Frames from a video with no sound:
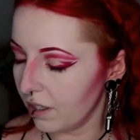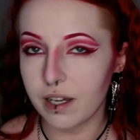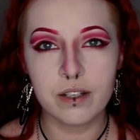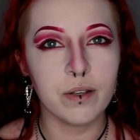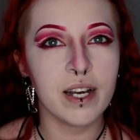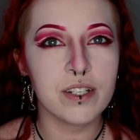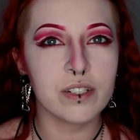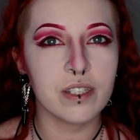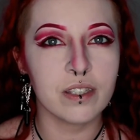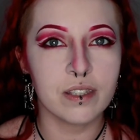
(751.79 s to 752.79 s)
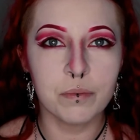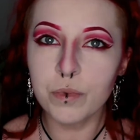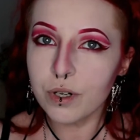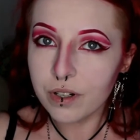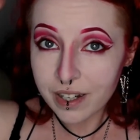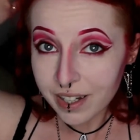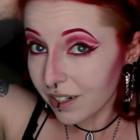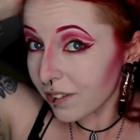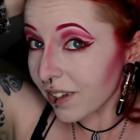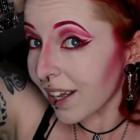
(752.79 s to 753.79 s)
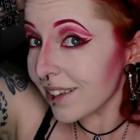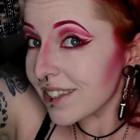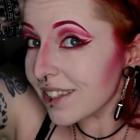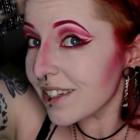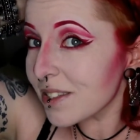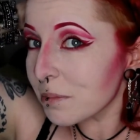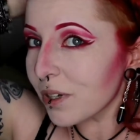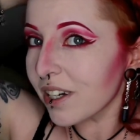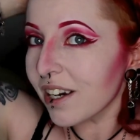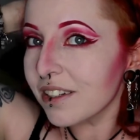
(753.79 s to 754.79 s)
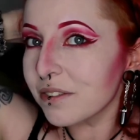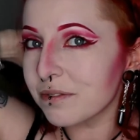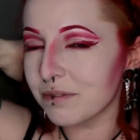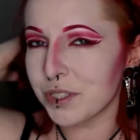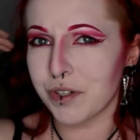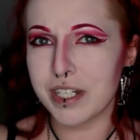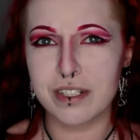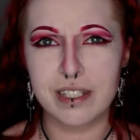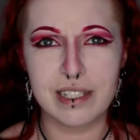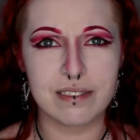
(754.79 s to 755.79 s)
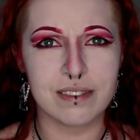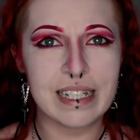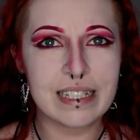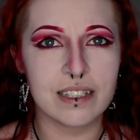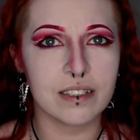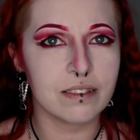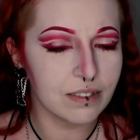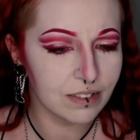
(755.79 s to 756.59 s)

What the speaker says: I don't know, actually, the more I kind of add to this, the more I kind of strangely like it.